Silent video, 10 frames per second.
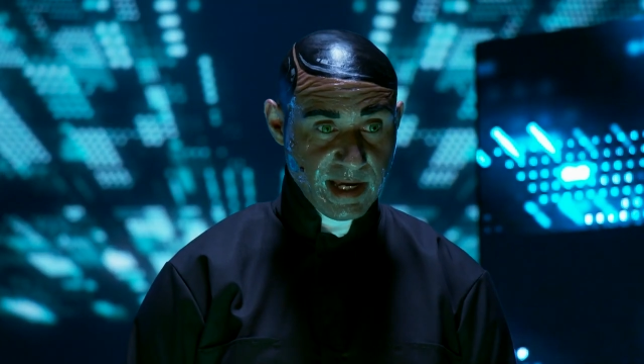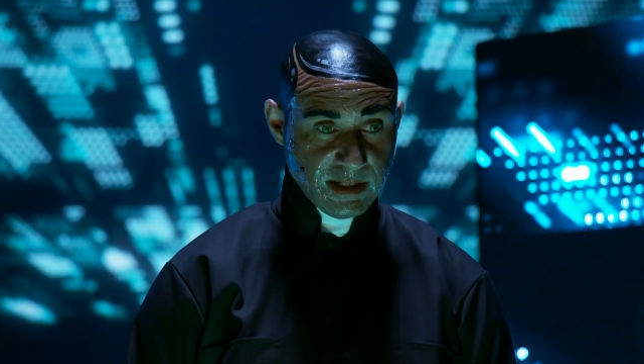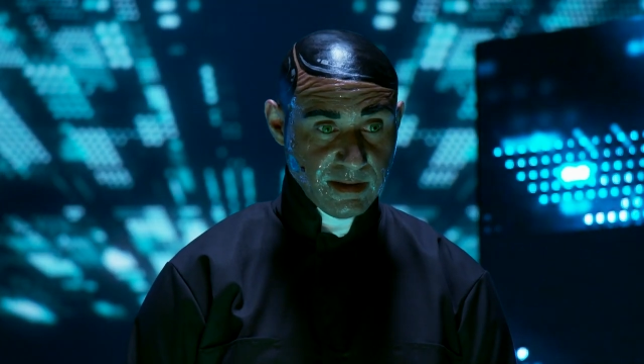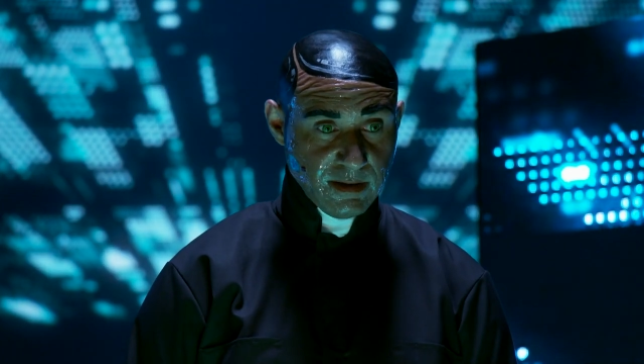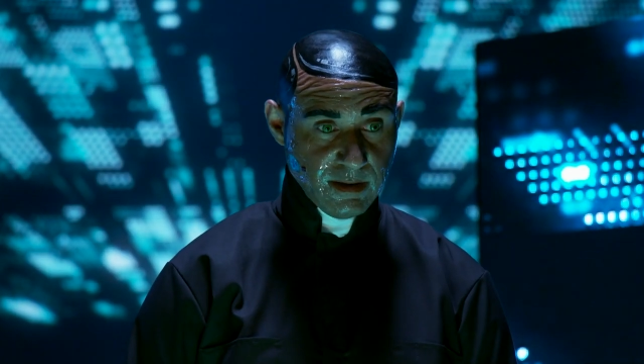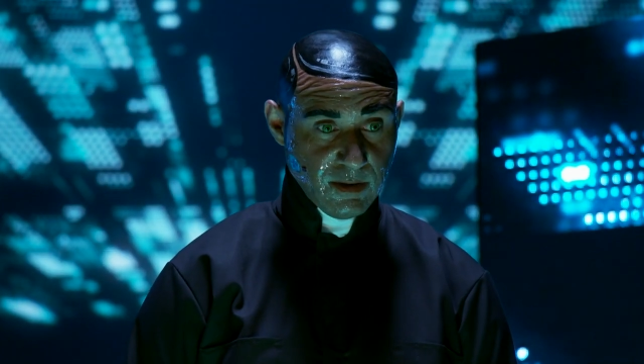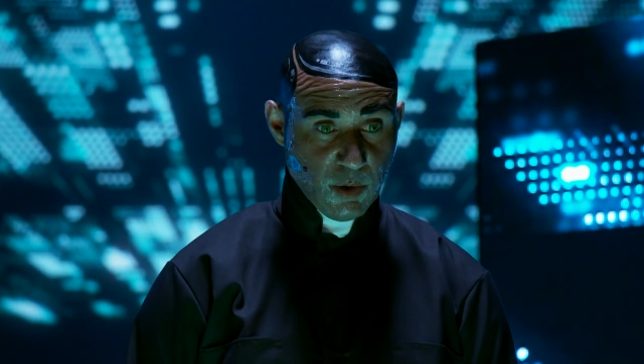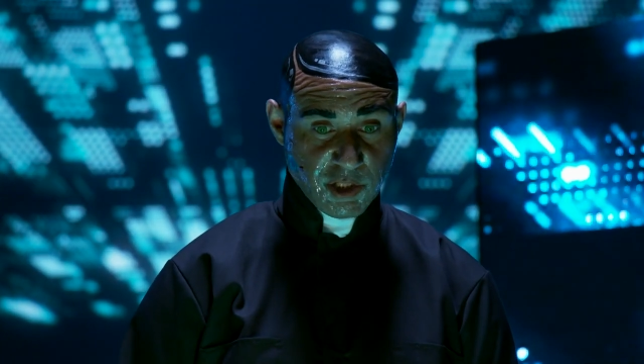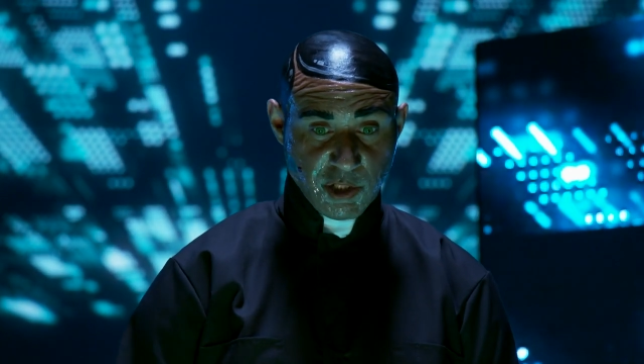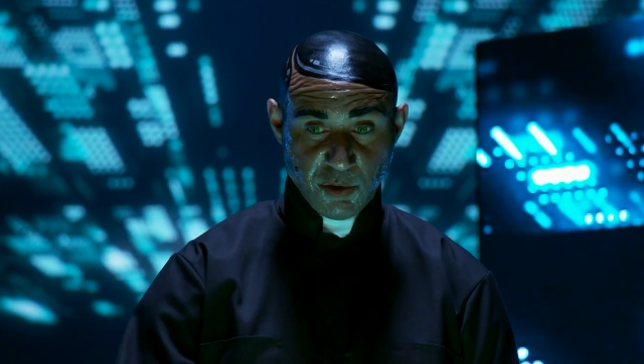it.
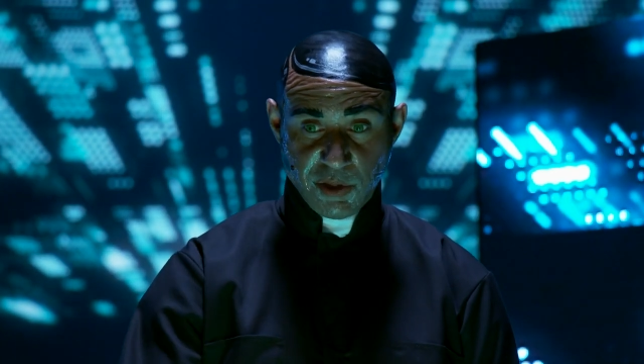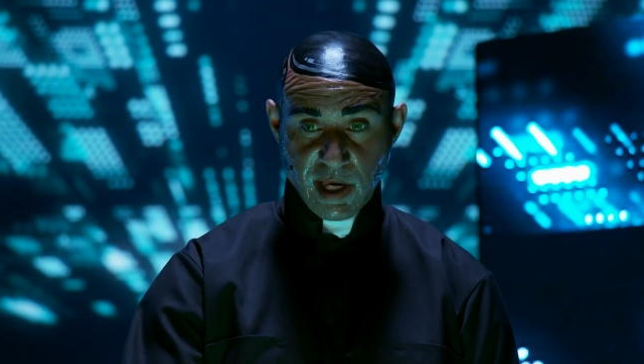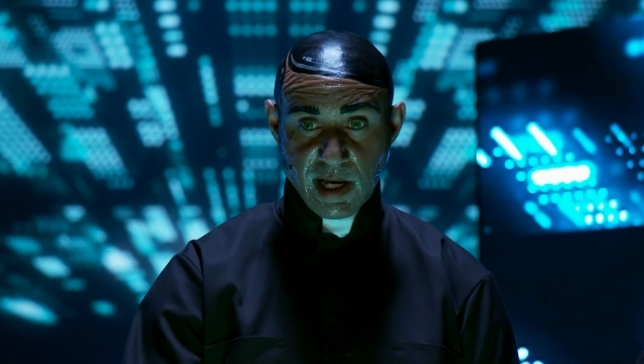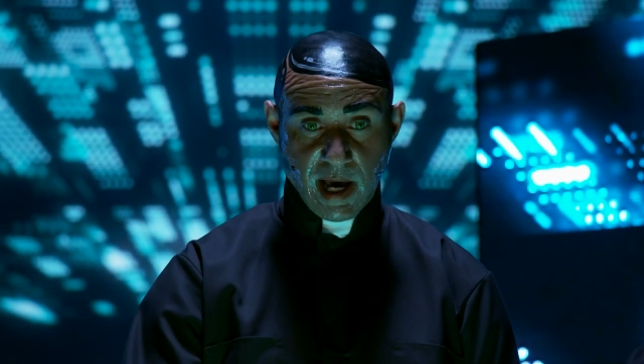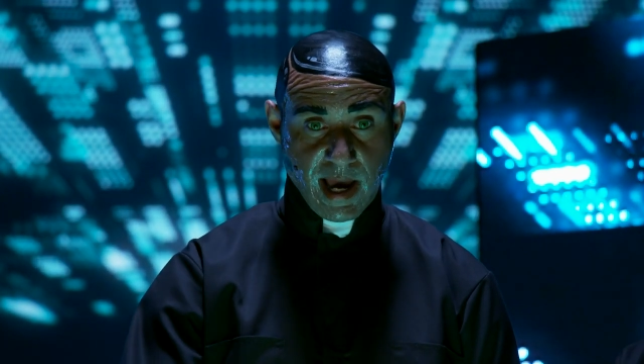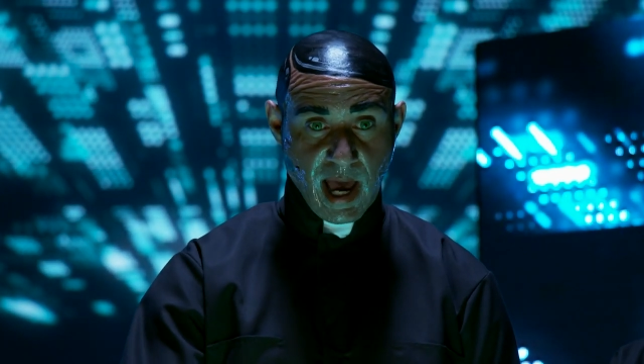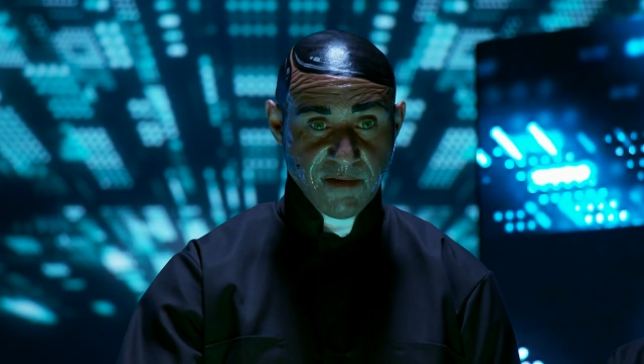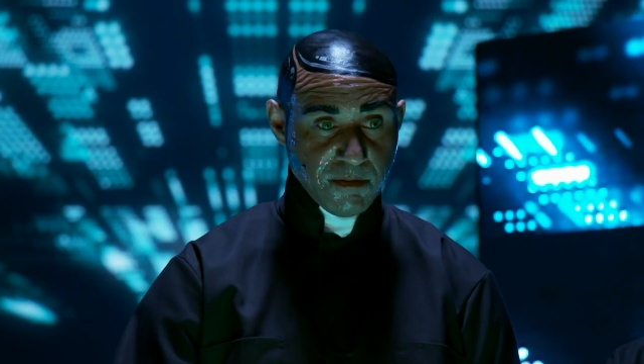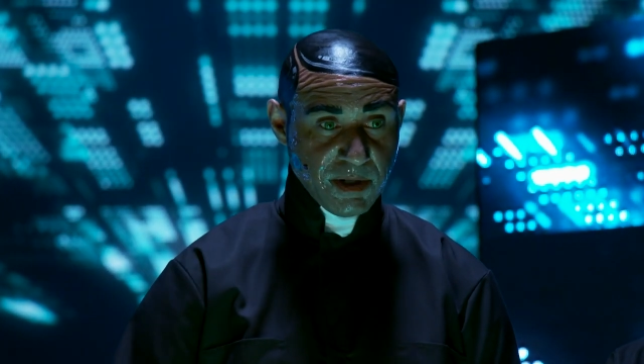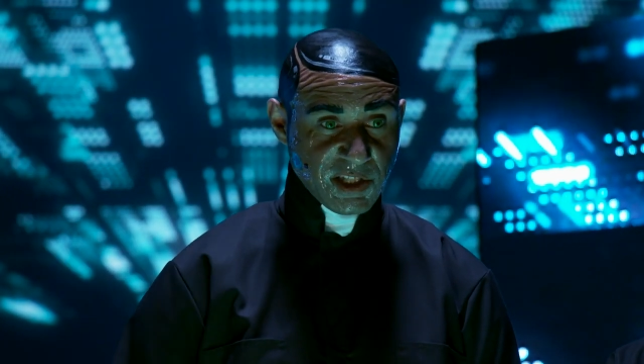What do you think? I
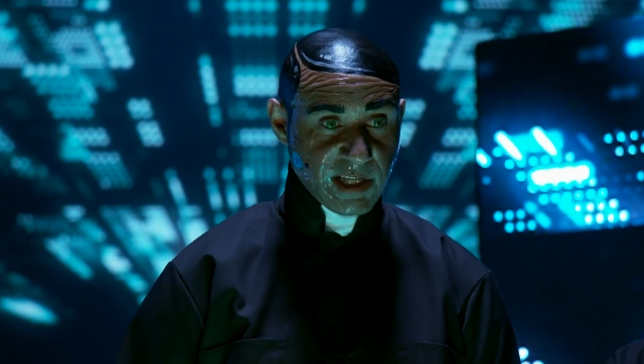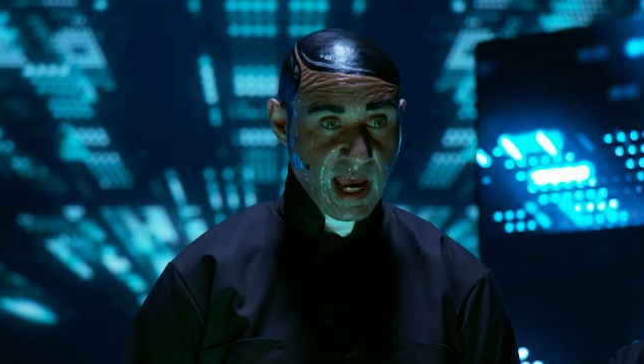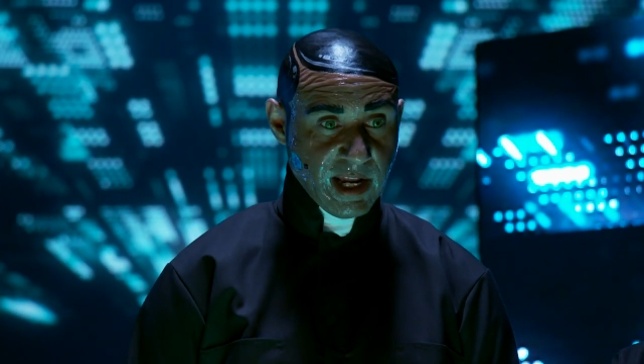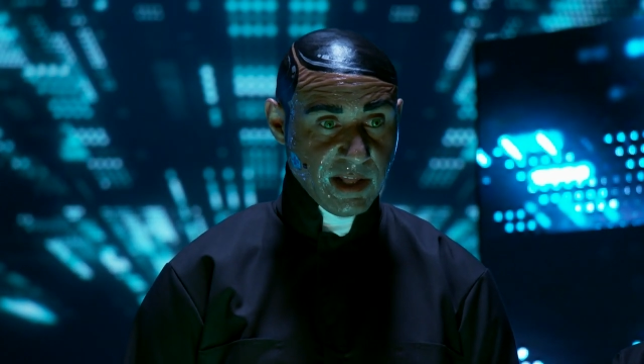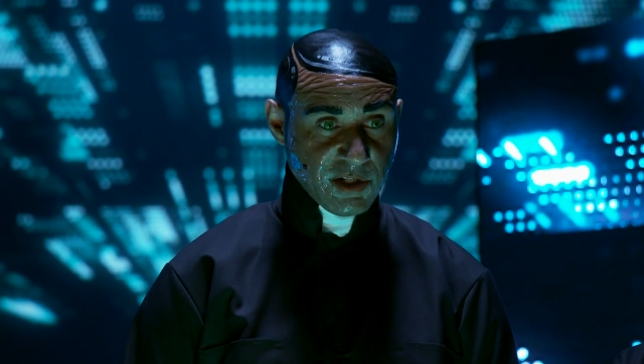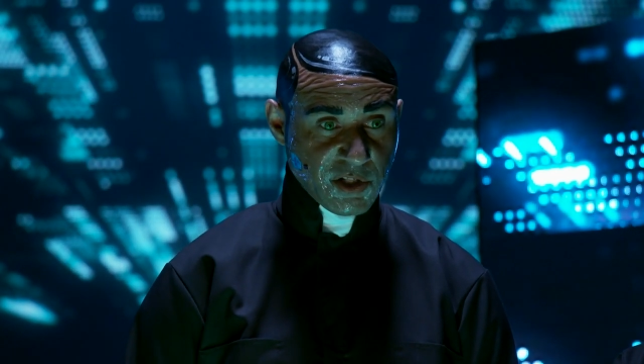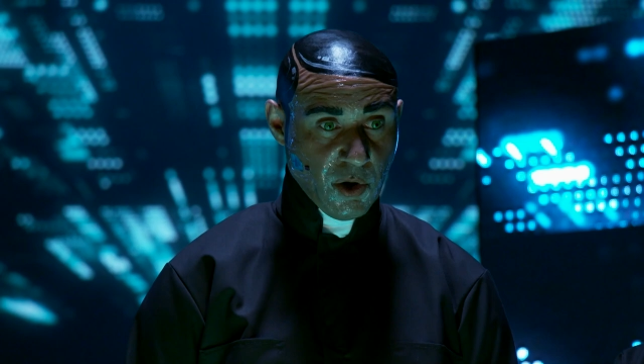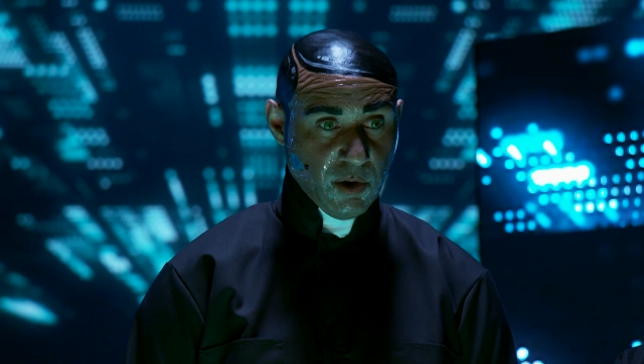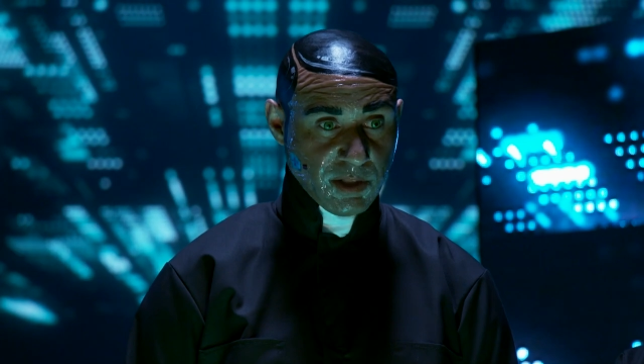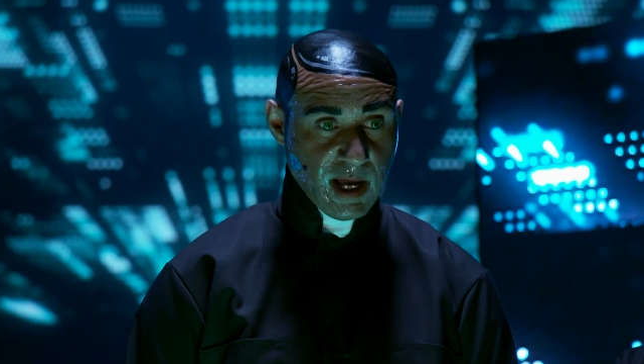haven't been scanning this whole